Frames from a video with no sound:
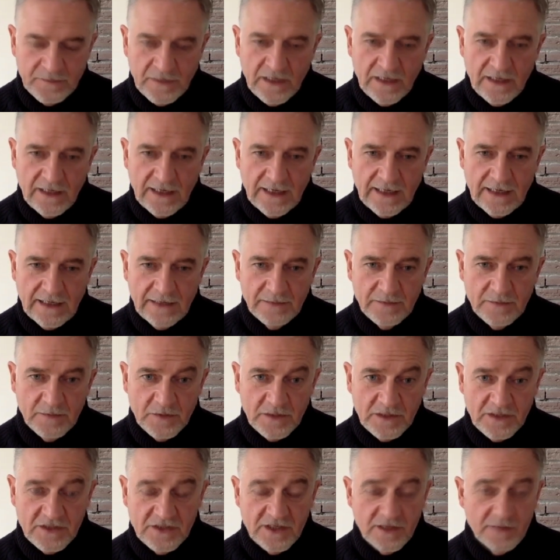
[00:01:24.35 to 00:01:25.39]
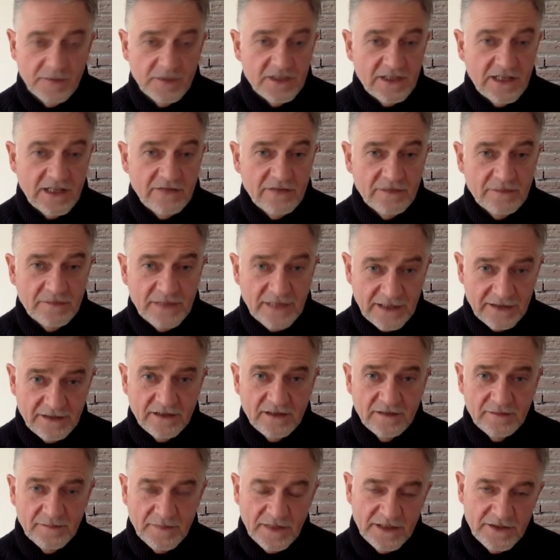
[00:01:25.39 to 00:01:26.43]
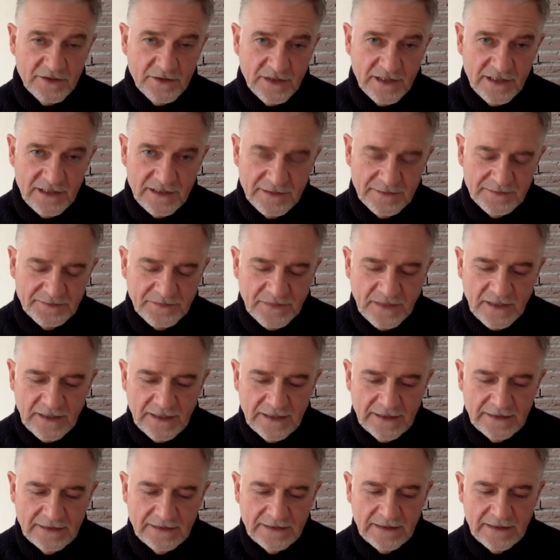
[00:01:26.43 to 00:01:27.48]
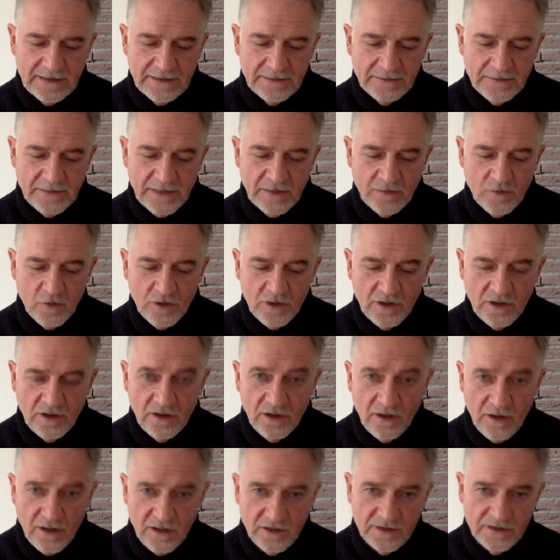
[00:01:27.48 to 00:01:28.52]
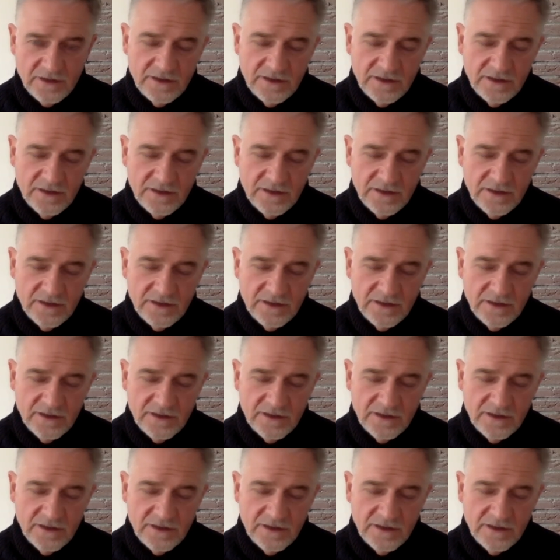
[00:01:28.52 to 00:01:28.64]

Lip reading: I consider myself a painter by trade, and I work a lot